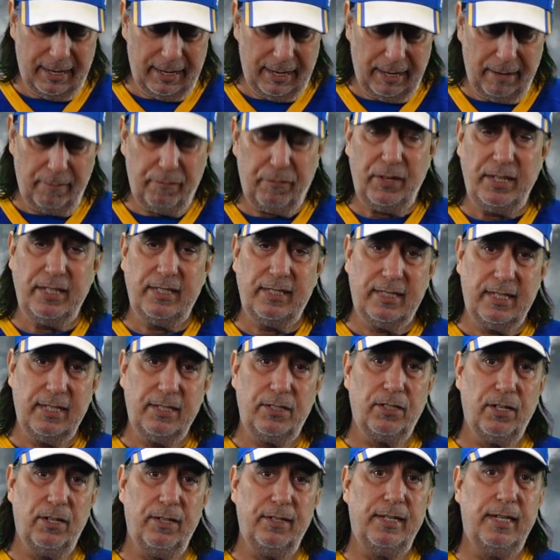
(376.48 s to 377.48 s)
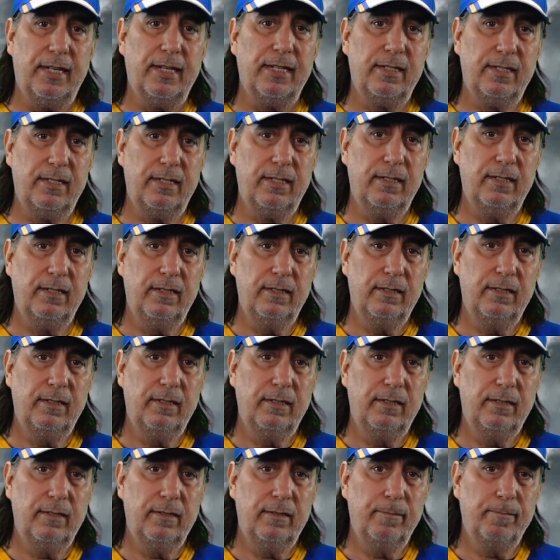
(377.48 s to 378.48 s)
if he sits on this.
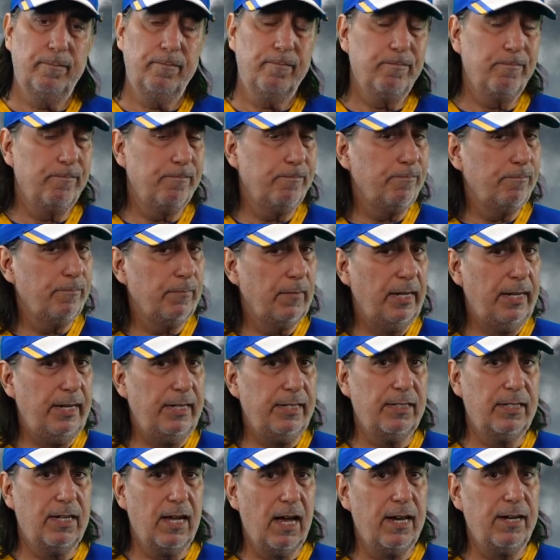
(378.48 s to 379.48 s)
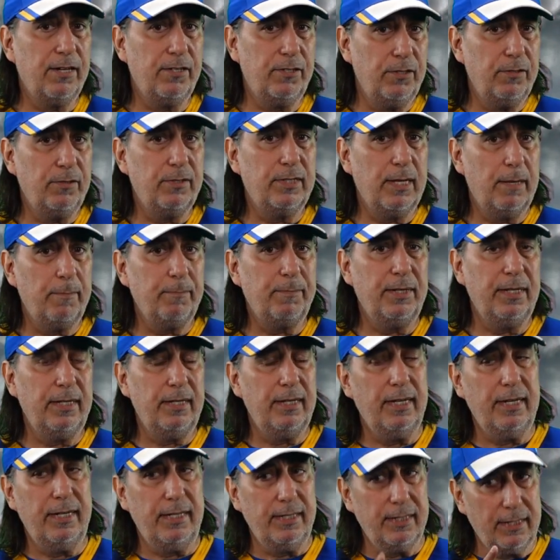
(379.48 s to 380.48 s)
He's got to do something.
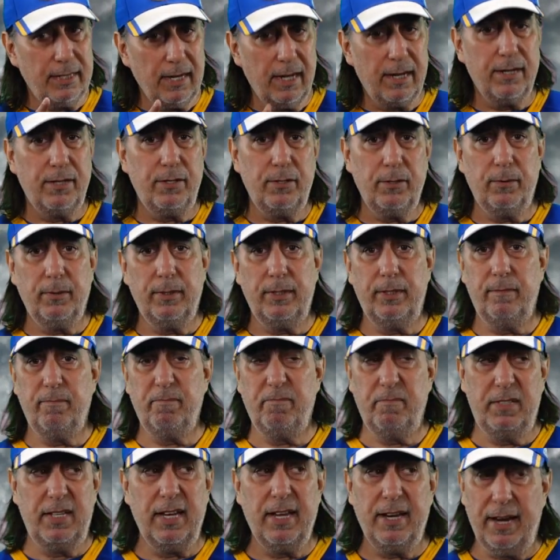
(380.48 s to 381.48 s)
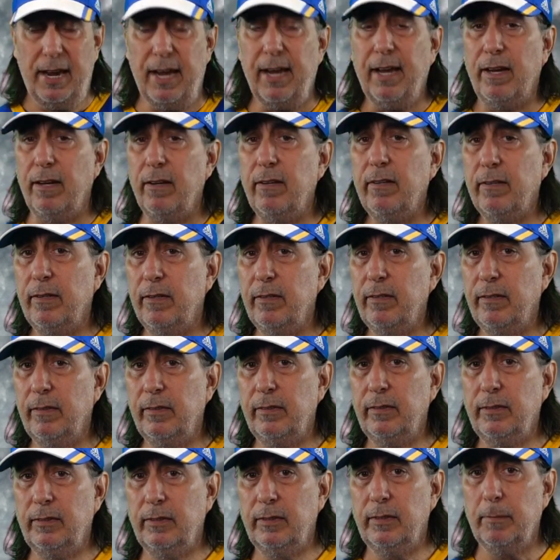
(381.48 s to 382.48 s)
He's got to do it today,
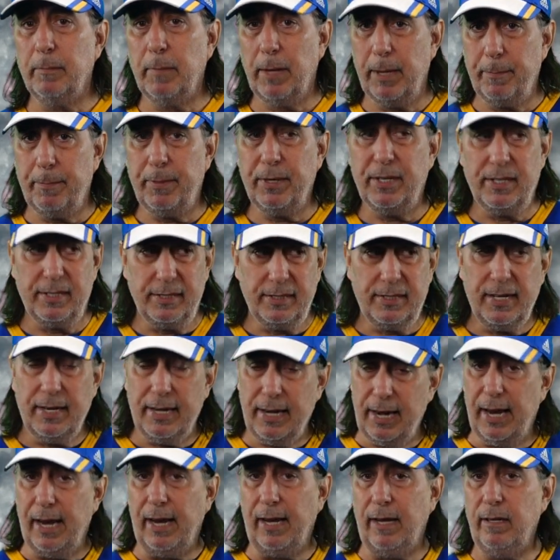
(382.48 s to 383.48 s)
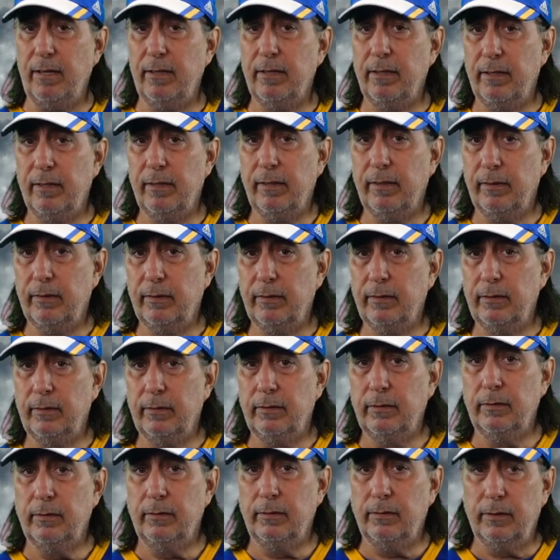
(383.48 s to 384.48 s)
in my opinion. Today.
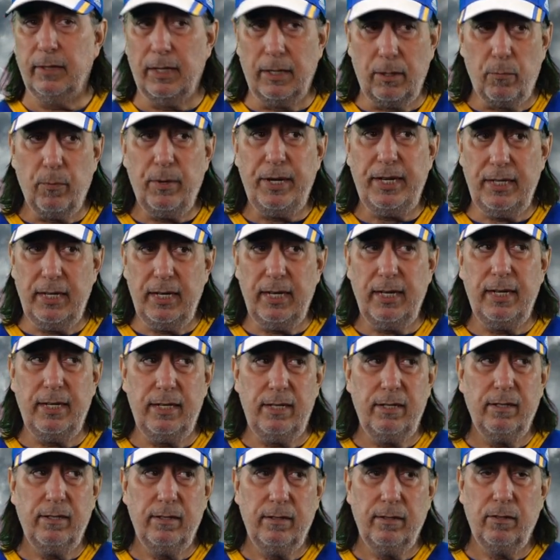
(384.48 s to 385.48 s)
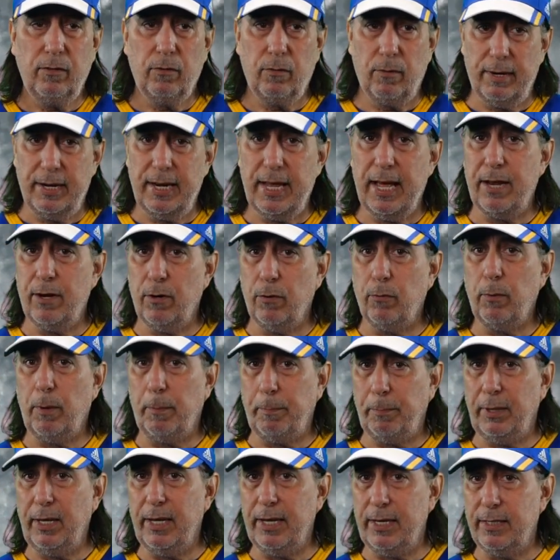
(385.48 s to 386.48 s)
Like, we need Granato
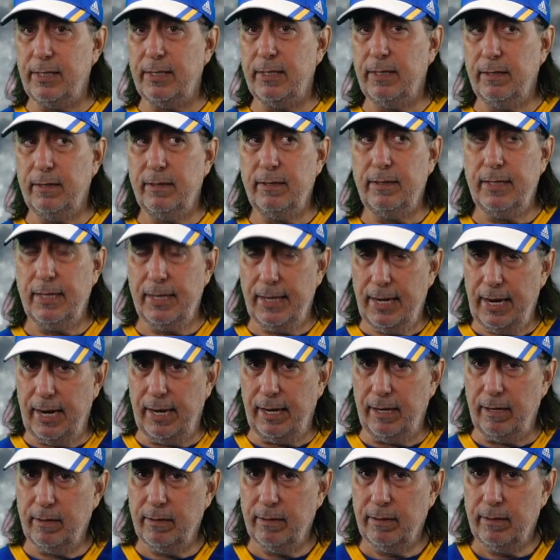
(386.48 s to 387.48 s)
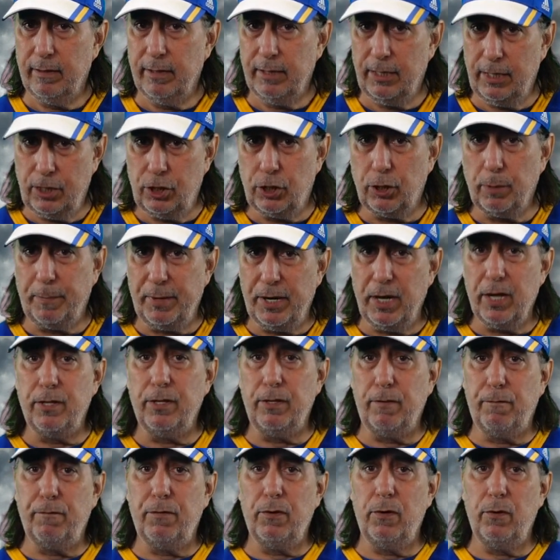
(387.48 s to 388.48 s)
replaced today. He should be on
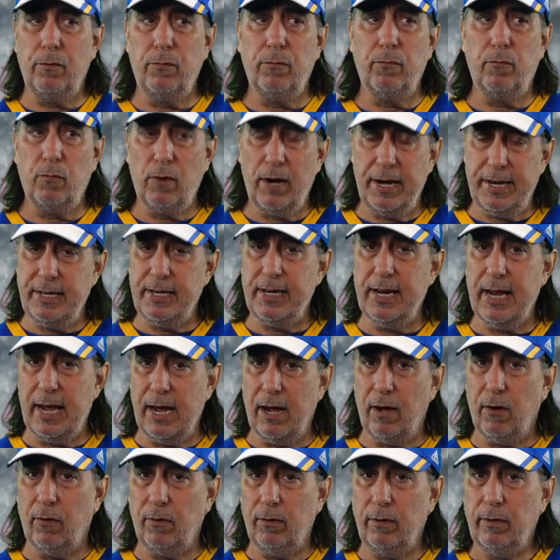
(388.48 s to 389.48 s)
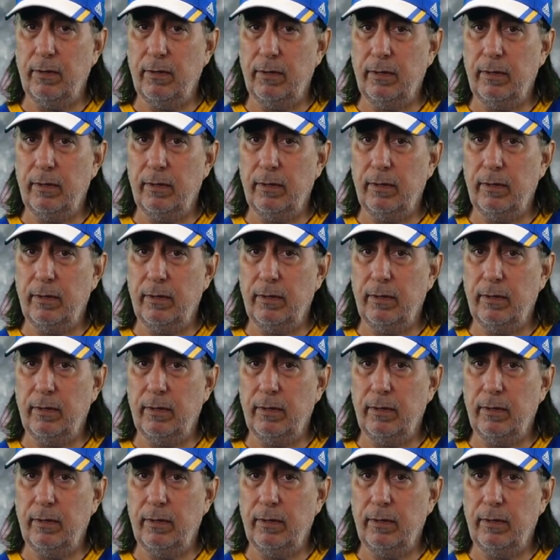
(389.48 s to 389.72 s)
the phone right now